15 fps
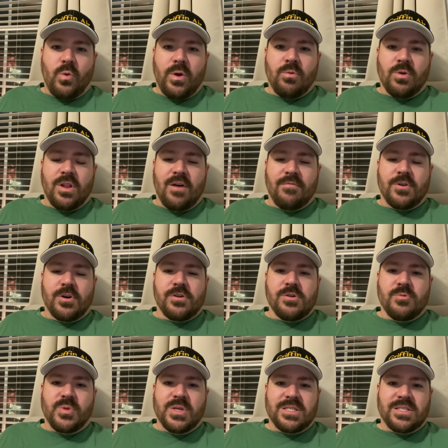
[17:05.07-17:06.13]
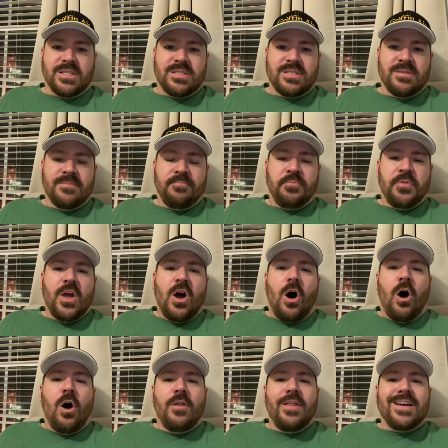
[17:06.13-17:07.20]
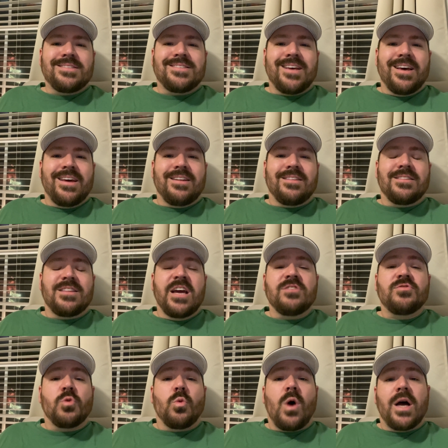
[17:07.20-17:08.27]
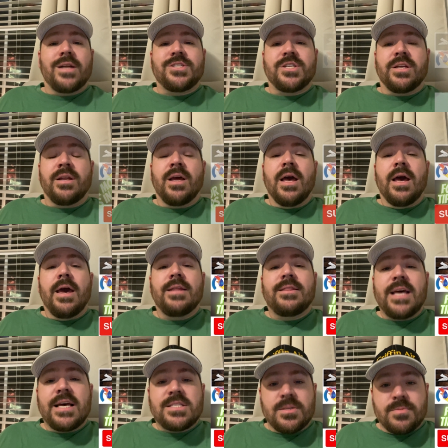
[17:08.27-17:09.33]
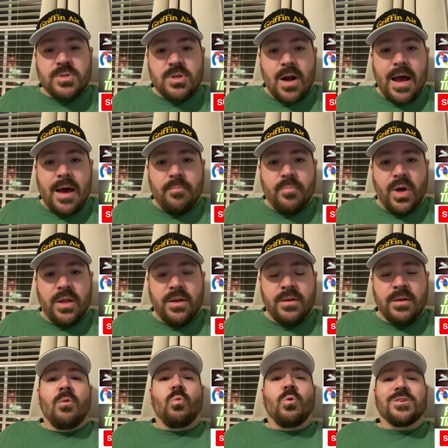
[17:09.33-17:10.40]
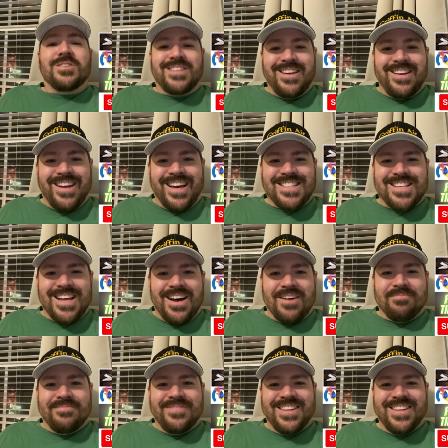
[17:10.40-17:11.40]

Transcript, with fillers: we would love to earn your business. All that said, thanks for watching. Hit that subscribe button. We'll see you next time.